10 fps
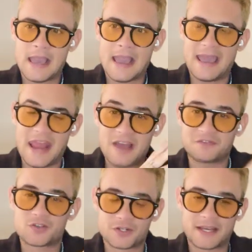And
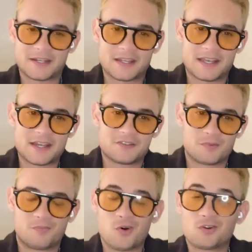after that, the Gaither
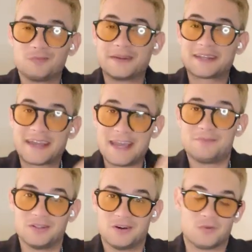vocalman
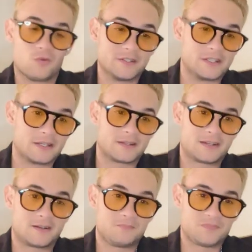came along. When
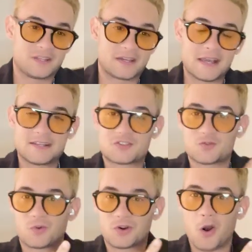the
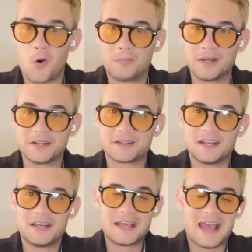gates were opened,
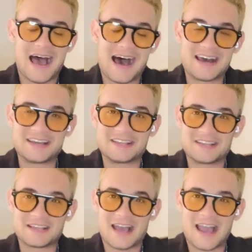
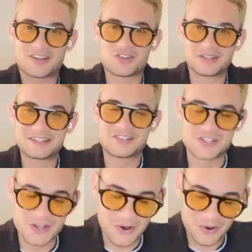I actually
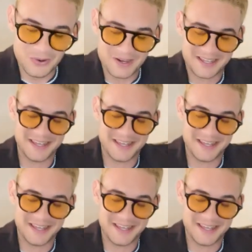saw